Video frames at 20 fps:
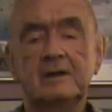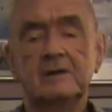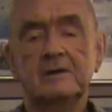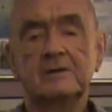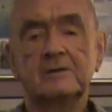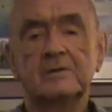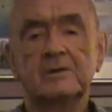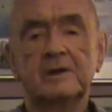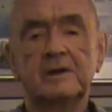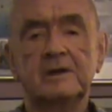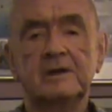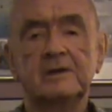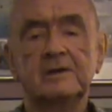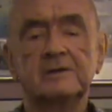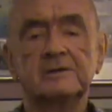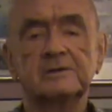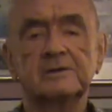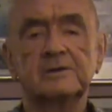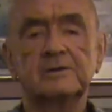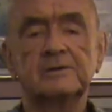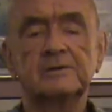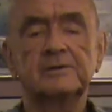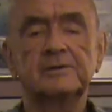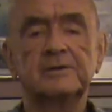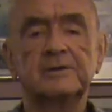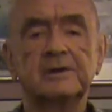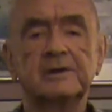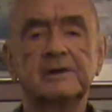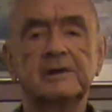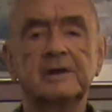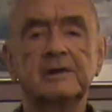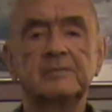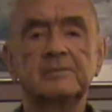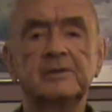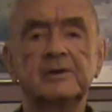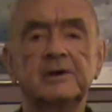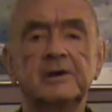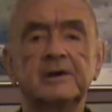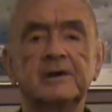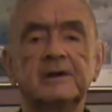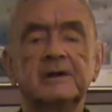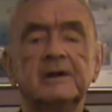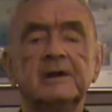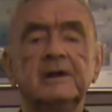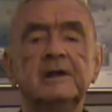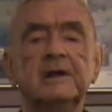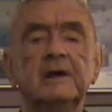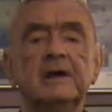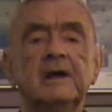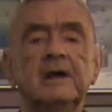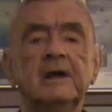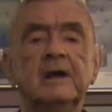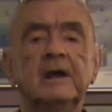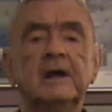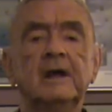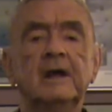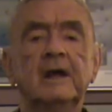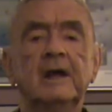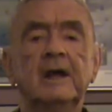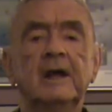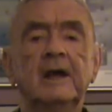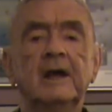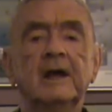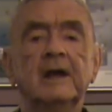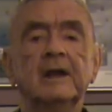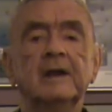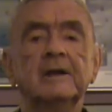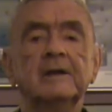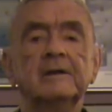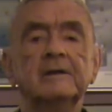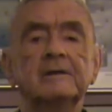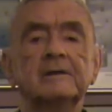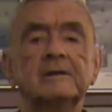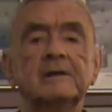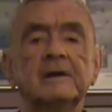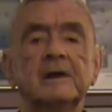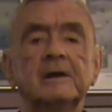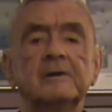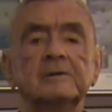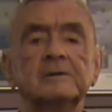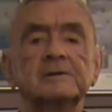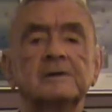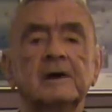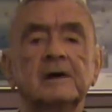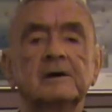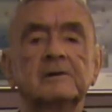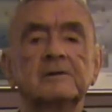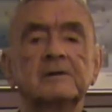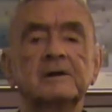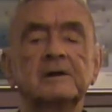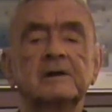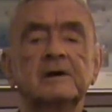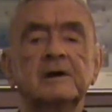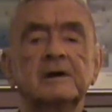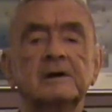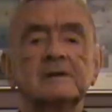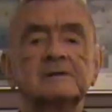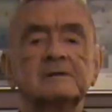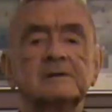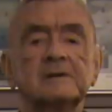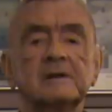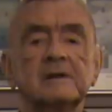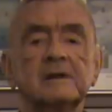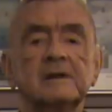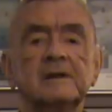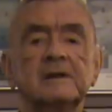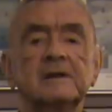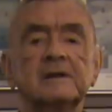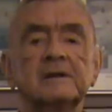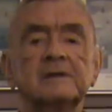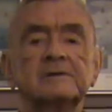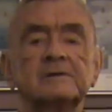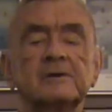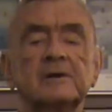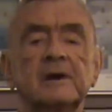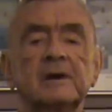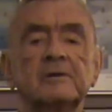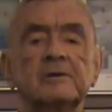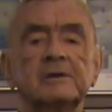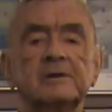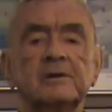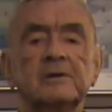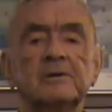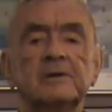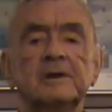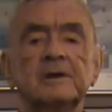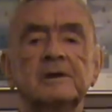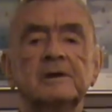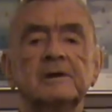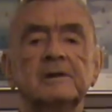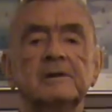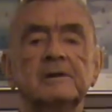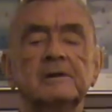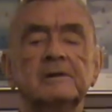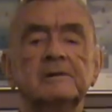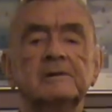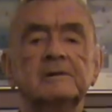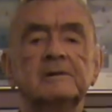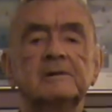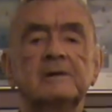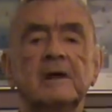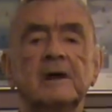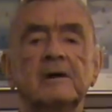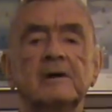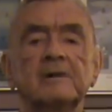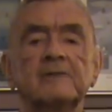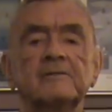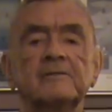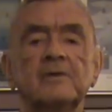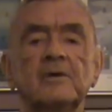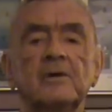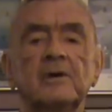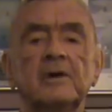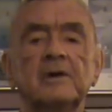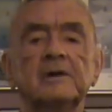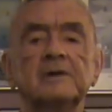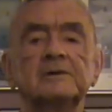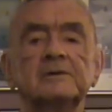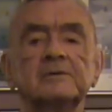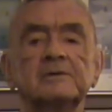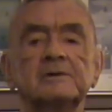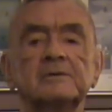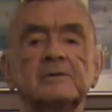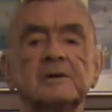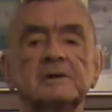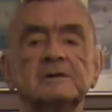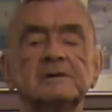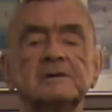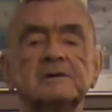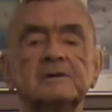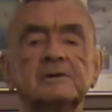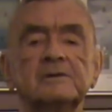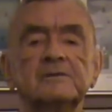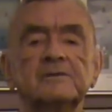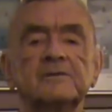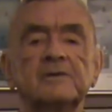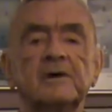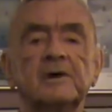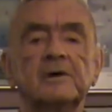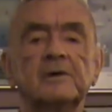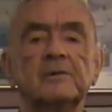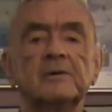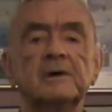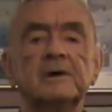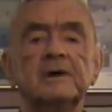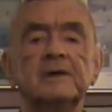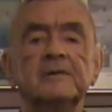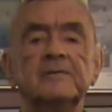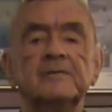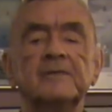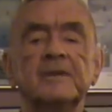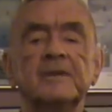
or 20 years old during that period. And I was hungry constantly, and so I would go into the town of Norwich, which wasn't too far away,